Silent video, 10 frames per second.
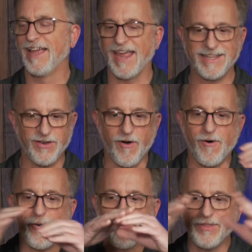No. It's
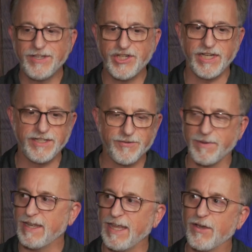all the genes
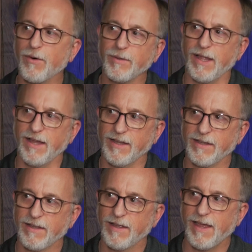within E. coli.
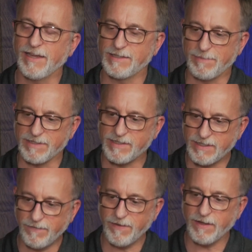A
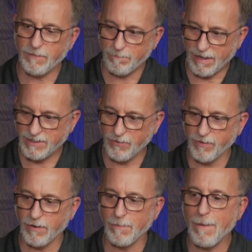specific
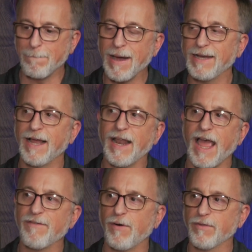bacterium might not
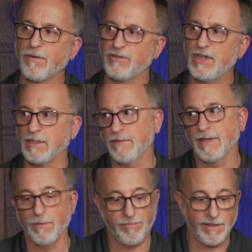have all those genes. In
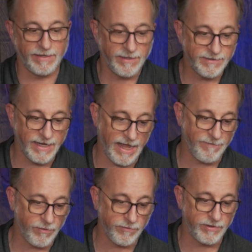fact, it probably does not
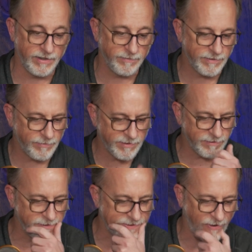have all those genes. What's what's
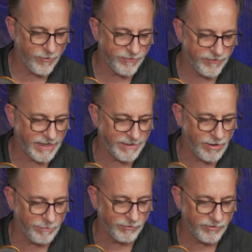the list here? I always forget the
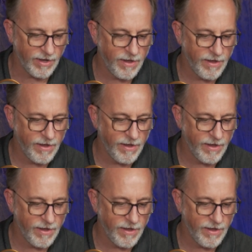numbers.